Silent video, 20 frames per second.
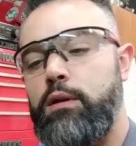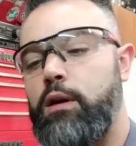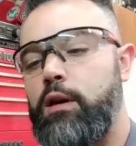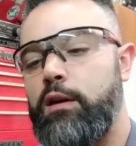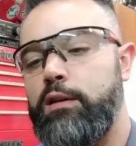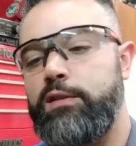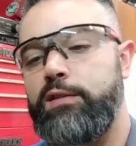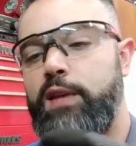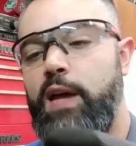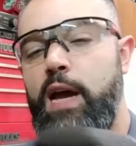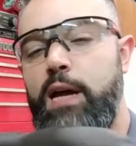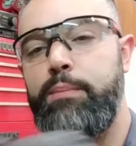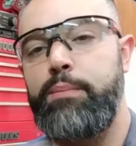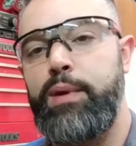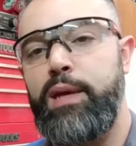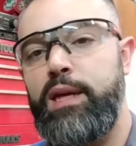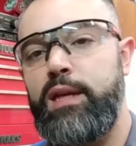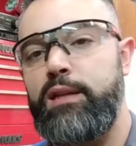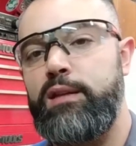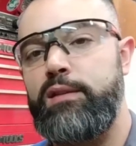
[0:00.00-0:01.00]
our slide
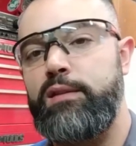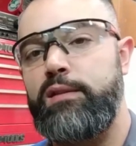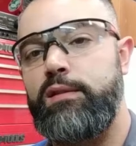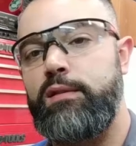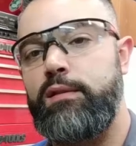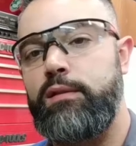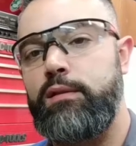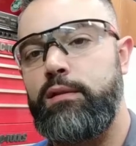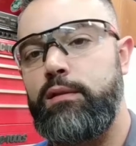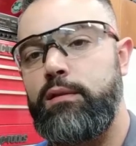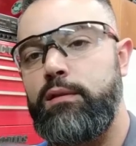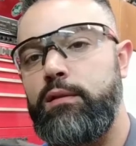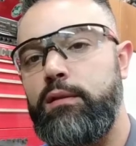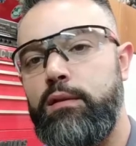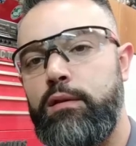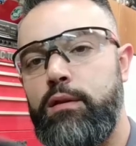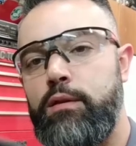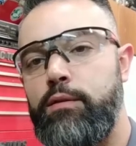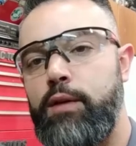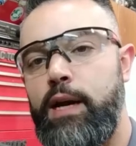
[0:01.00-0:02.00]
pins
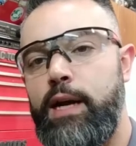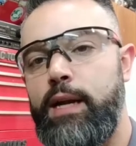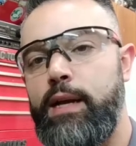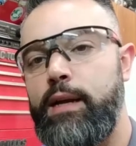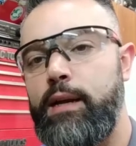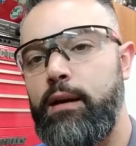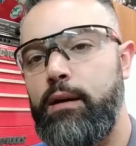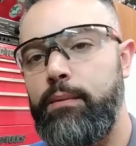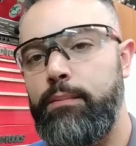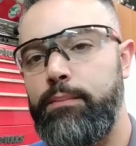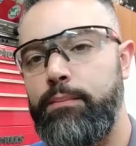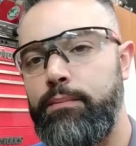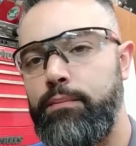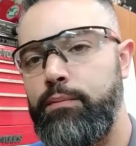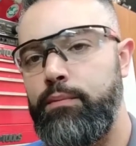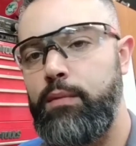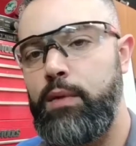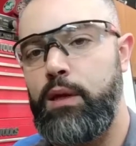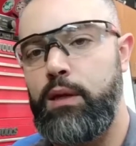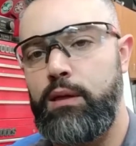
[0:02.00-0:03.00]
are right here.
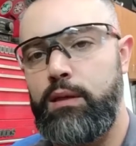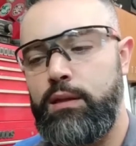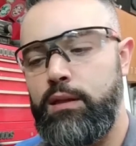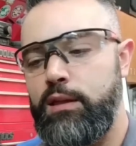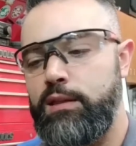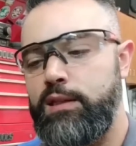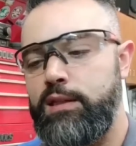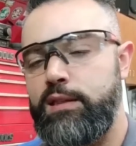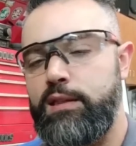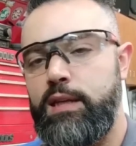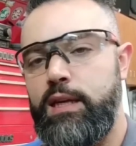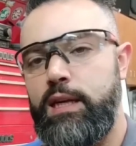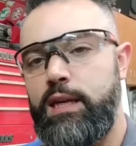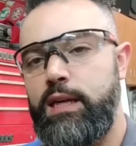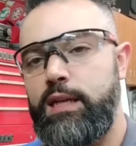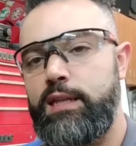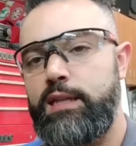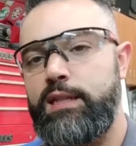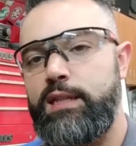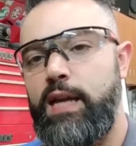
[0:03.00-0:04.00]
This is the
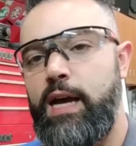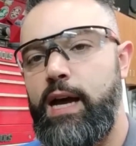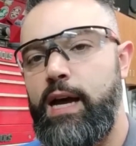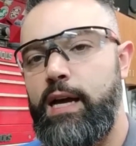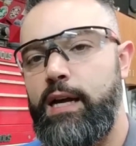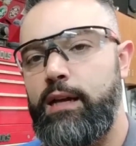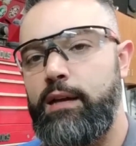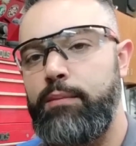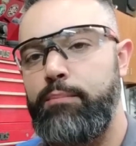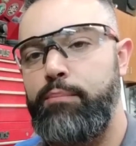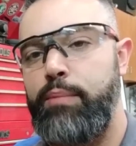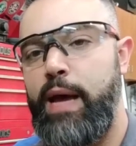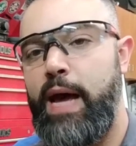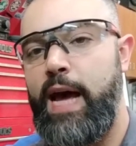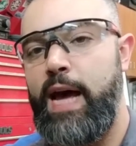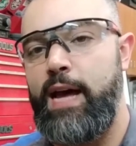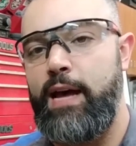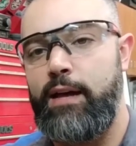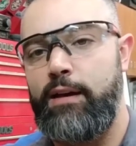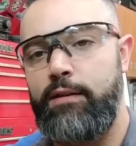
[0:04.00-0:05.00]
inside
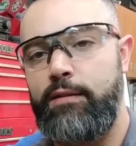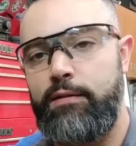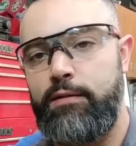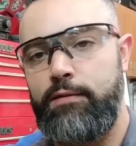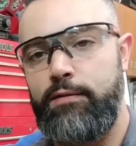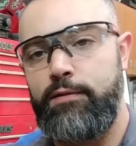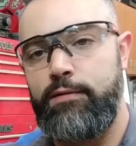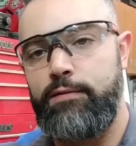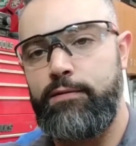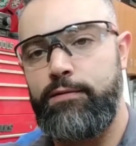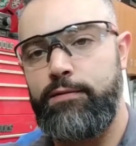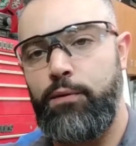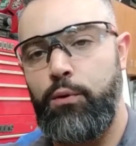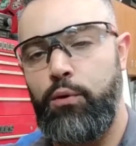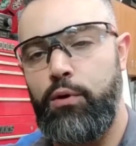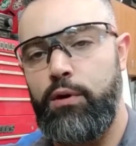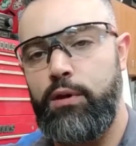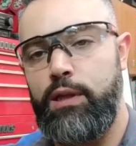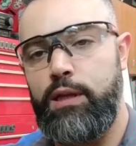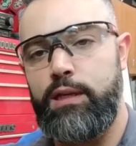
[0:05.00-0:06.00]
pad
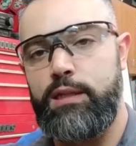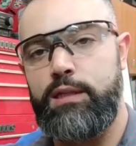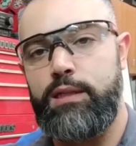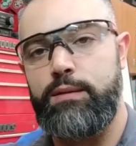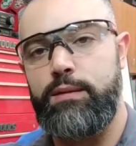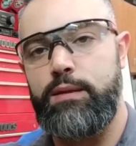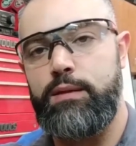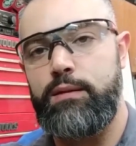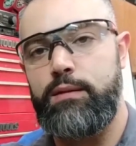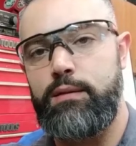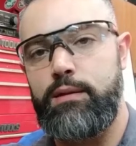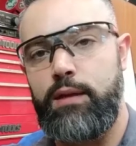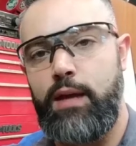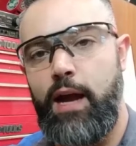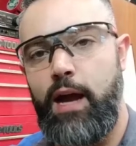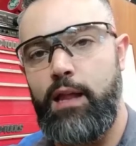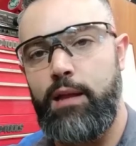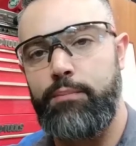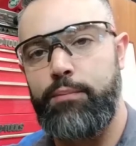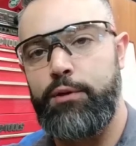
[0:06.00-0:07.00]
for this
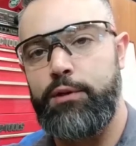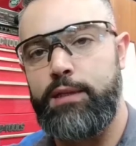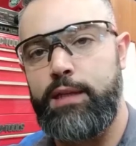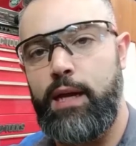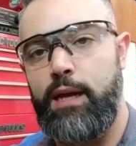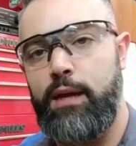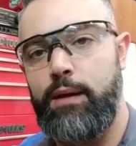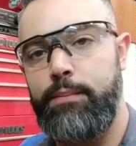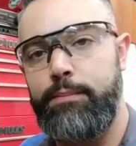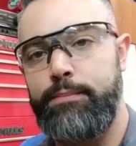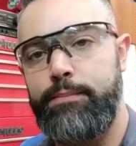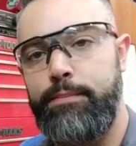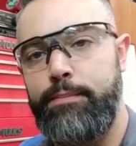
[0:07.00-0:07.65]
caliper setup.